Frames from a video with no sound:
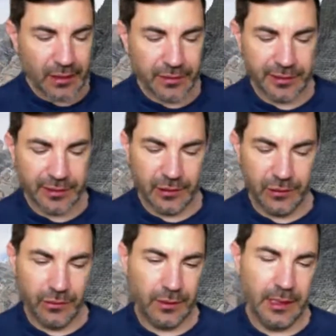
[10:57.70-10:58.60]

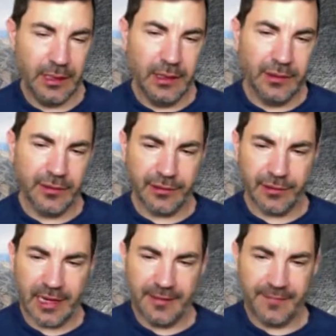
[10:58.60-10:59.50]
So those are
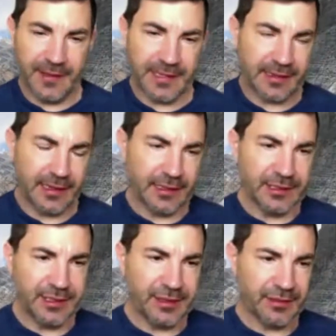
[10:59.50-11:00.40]
kind of the
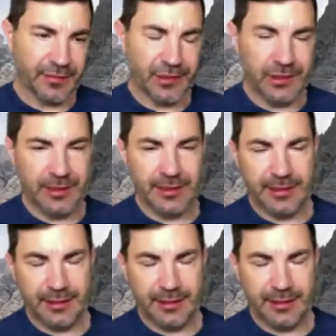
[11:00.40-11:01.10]
technologies really